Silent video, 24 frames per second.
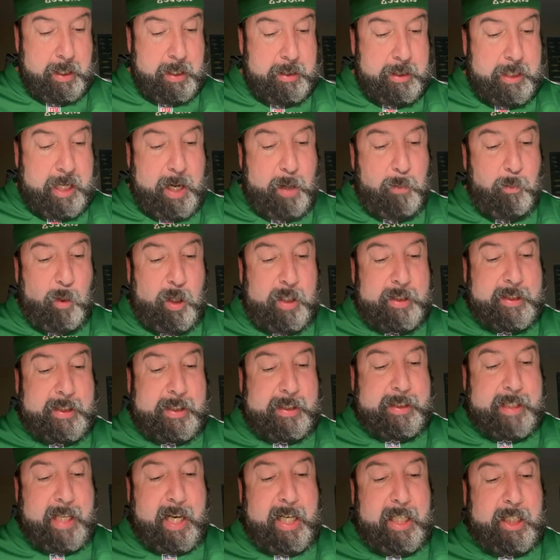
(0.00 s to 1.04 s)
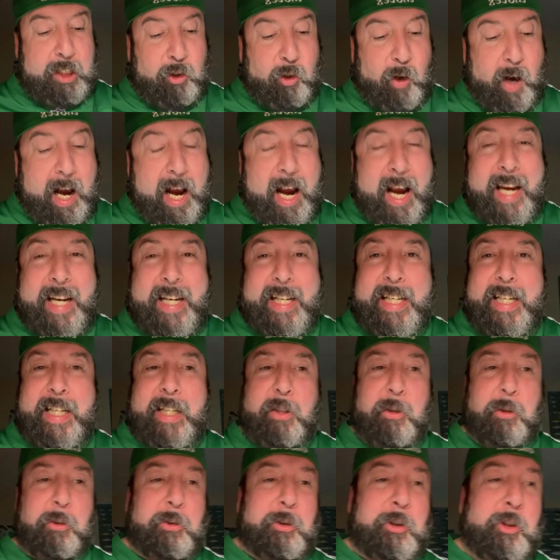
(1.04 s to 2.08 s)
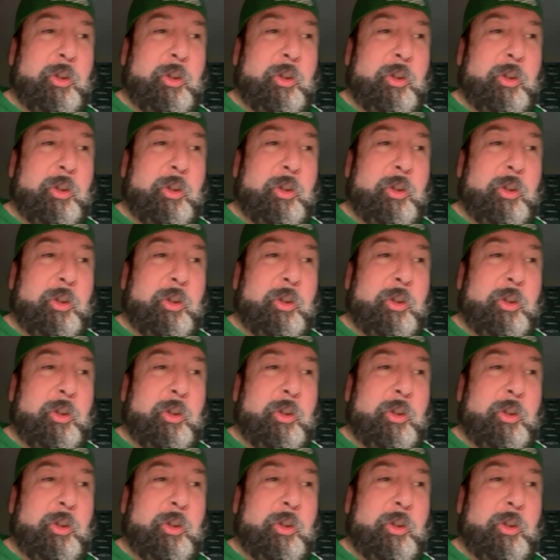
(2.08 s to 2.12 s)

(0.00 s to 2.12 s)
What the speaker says: Tim wants to say, cry, Eagles,